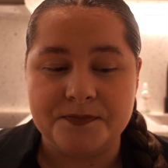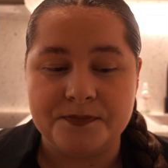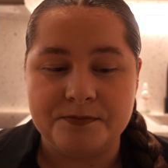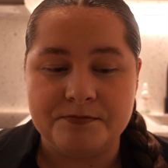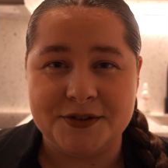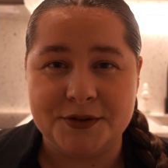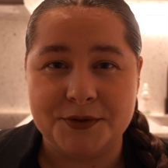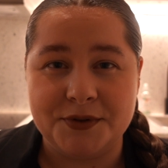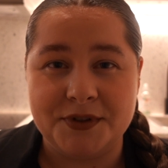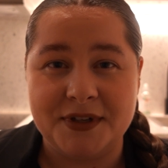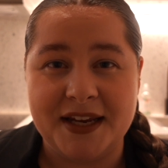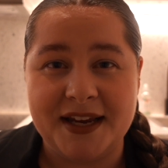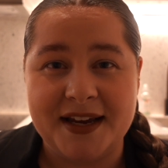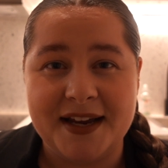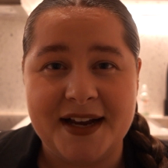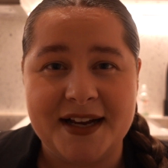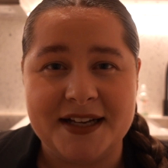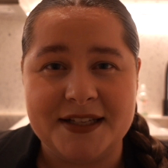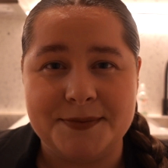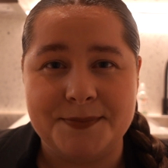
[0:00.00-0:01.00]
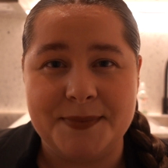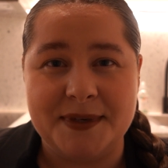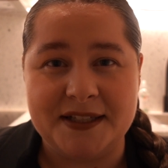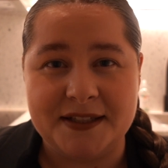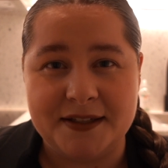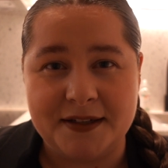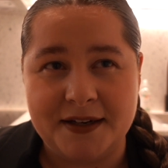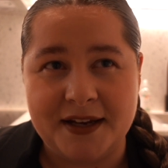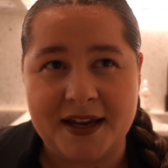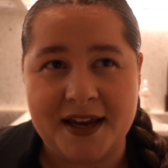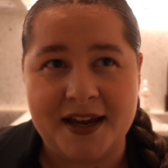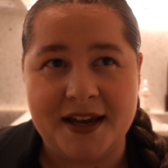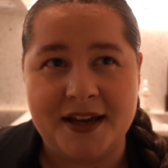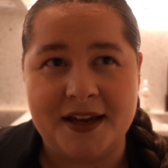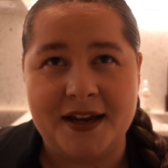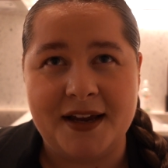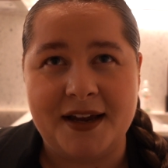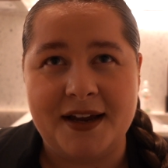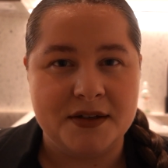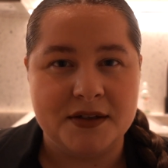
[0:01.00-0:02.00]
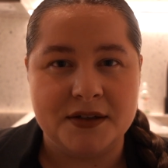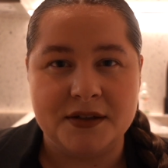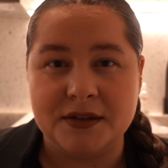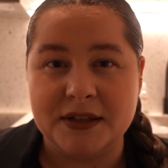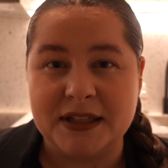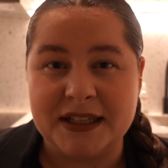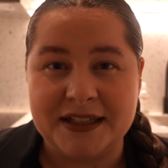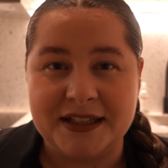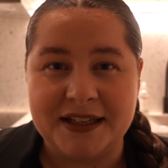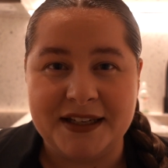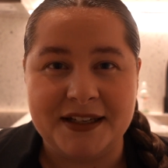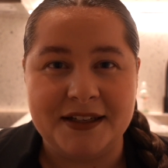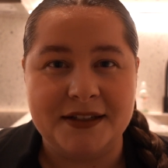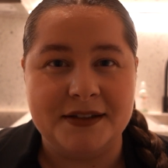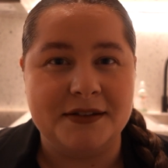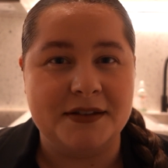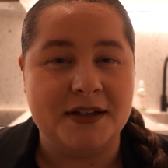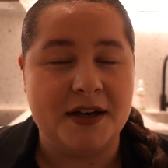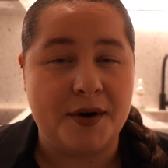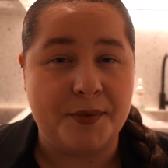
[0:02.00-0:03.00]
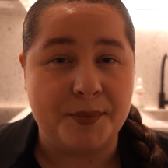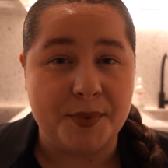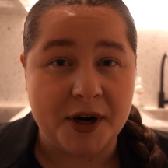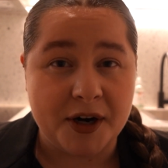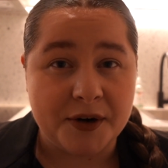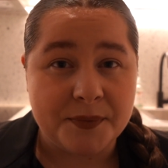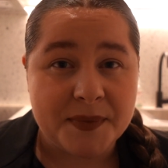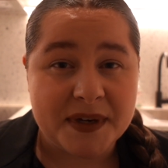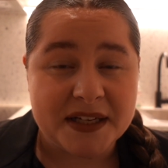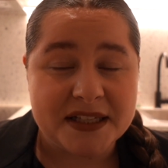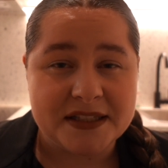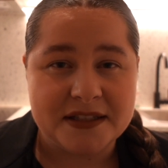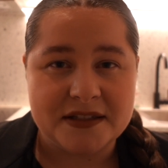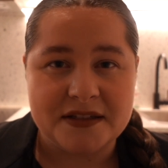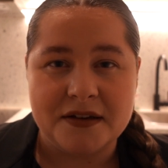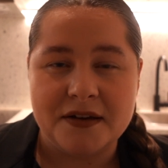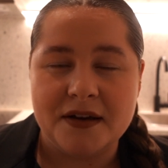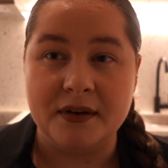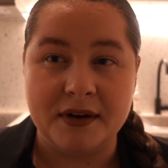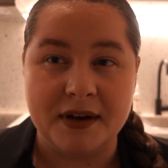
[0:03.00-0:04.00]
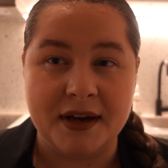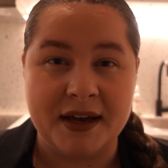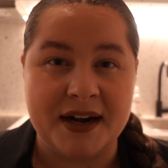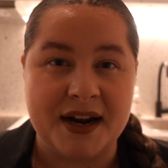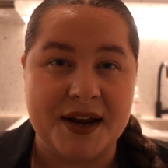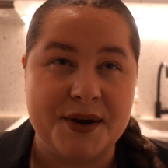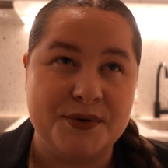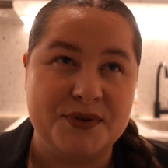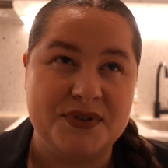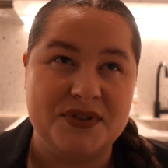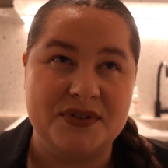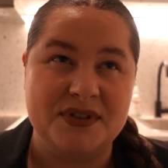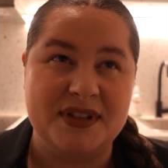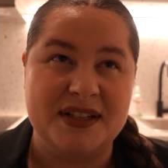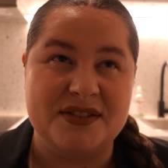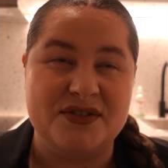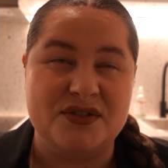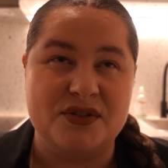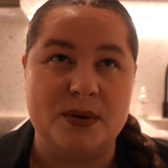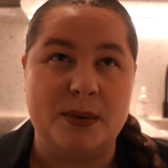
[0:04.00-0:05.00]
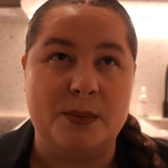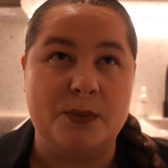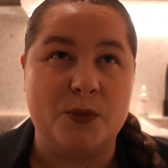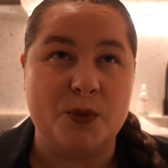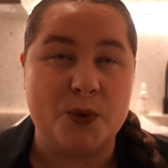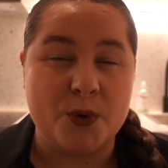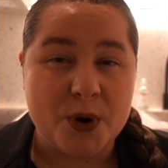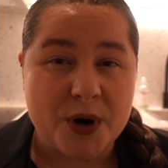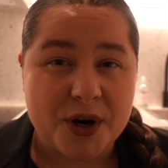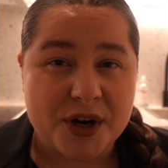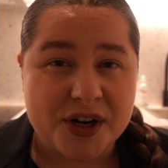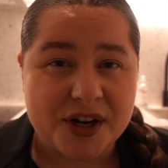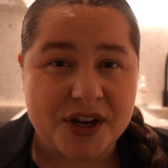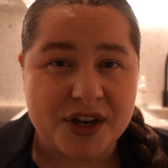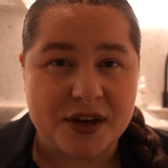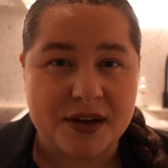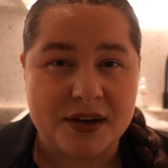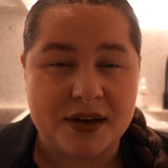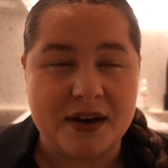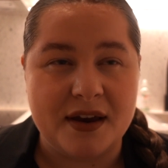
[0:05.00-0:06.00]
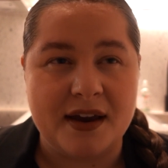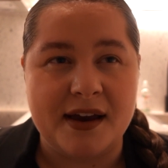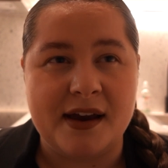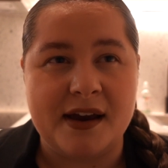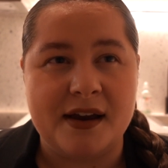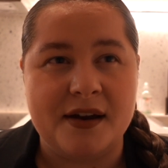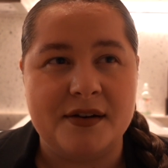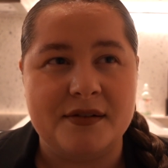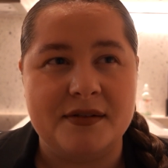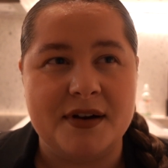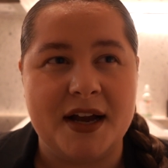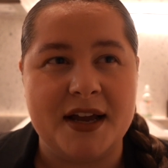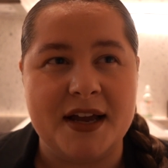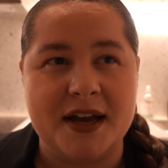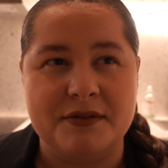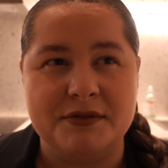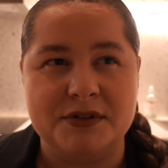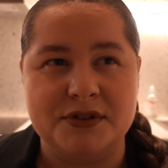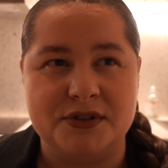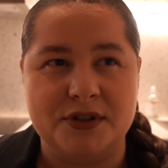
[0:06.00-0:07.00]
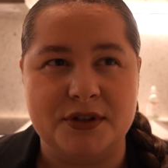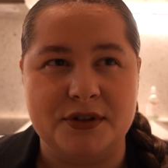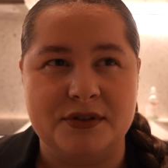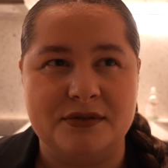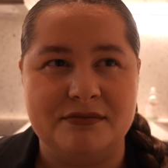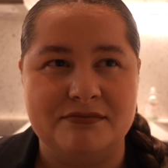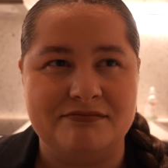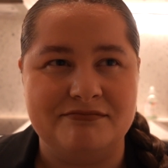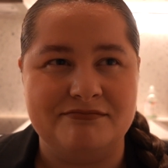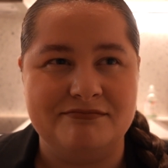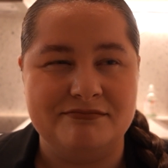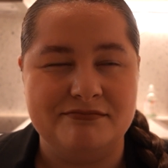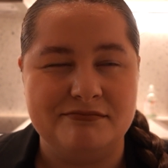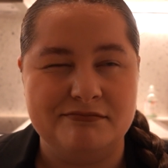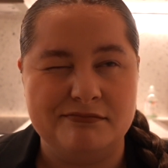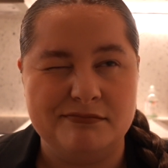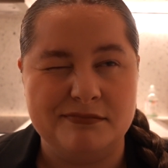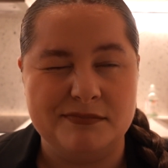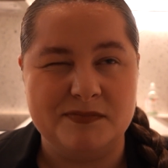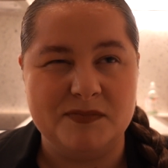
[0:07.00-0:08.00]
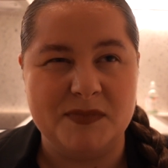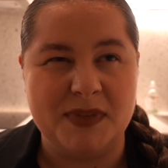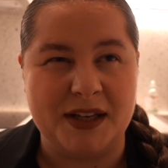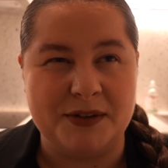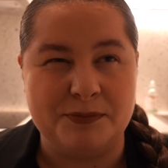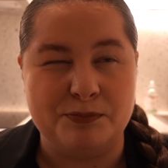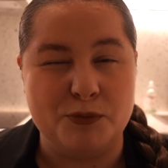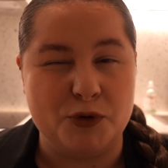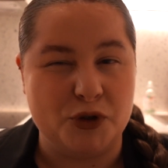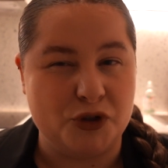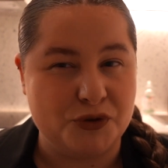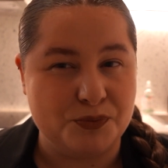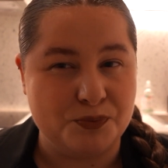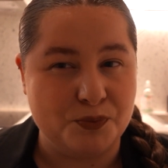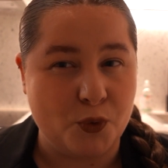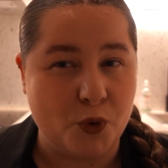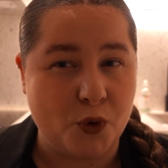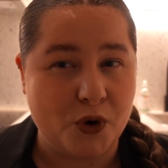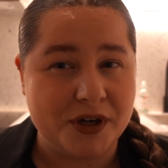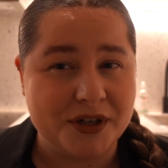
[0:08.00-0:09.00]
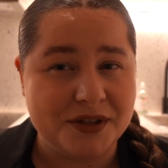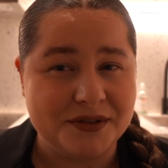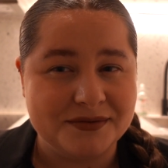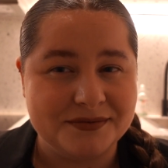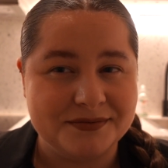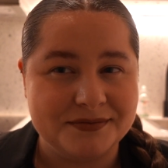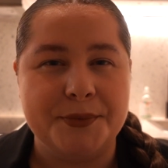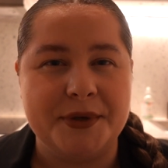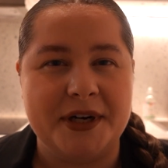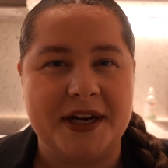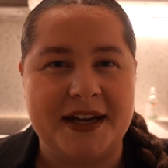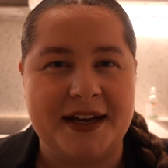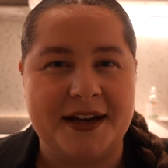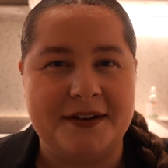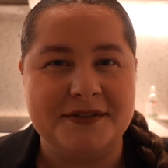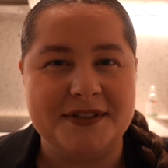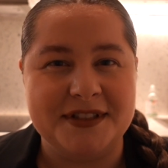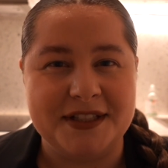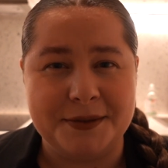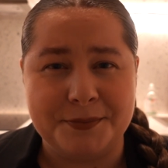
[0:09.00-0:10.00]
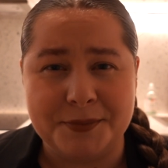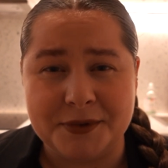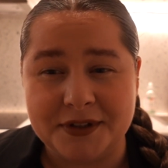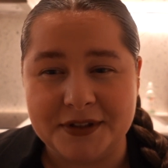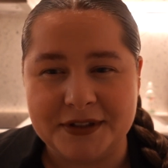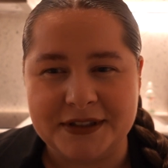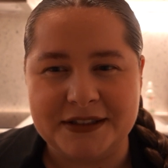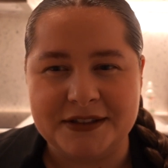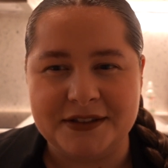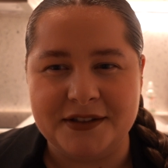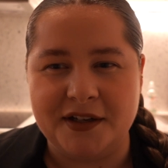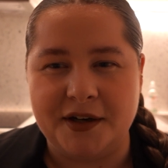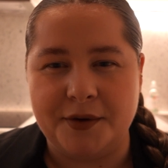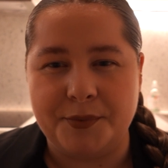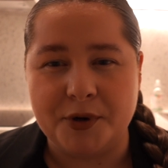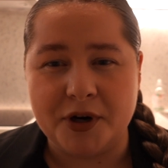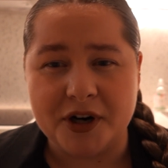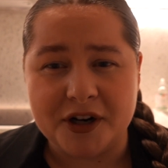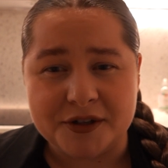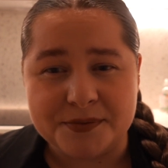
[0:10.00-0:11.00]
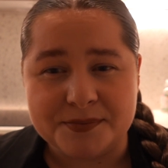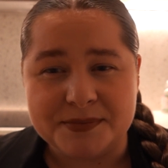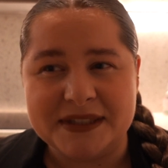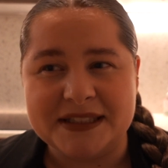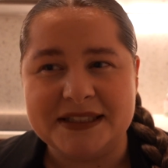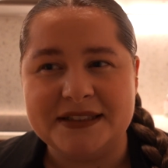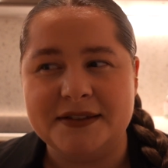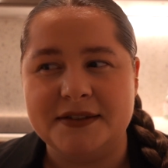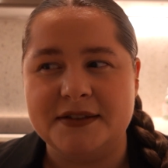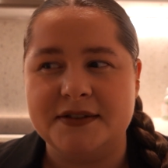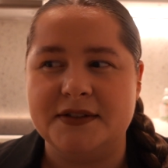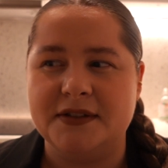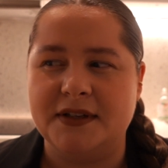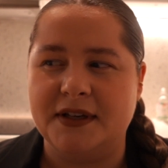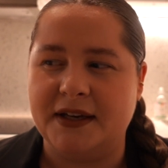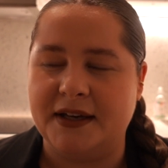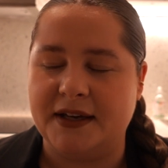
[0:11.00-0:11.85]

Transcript: so today I spent the day cleaning the apartment, and I also did some work. I haven't done that much more, but I have deep cleaned the apartment